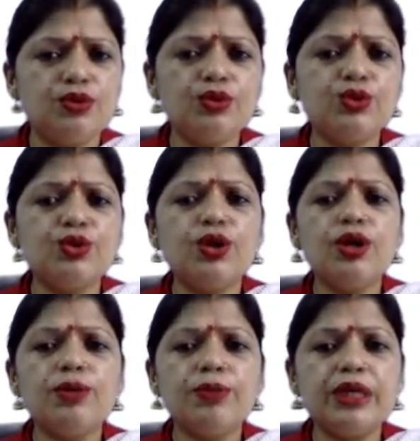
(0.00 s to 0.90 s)
You should
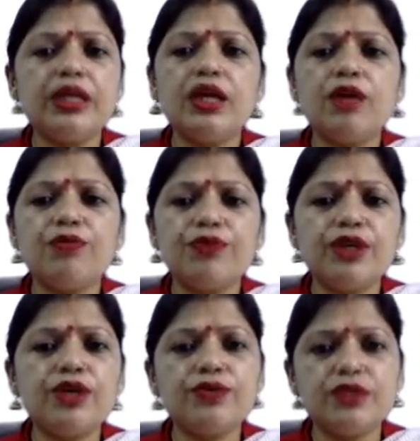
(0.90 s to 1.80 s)
not be
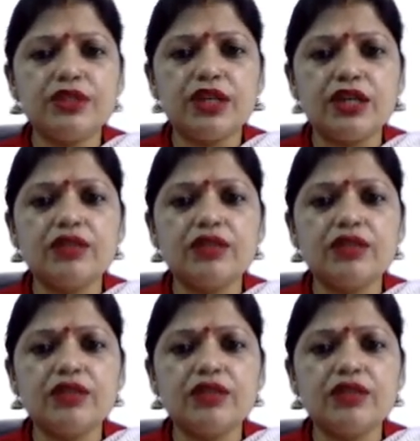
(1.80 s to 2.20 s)
afraid of the dark.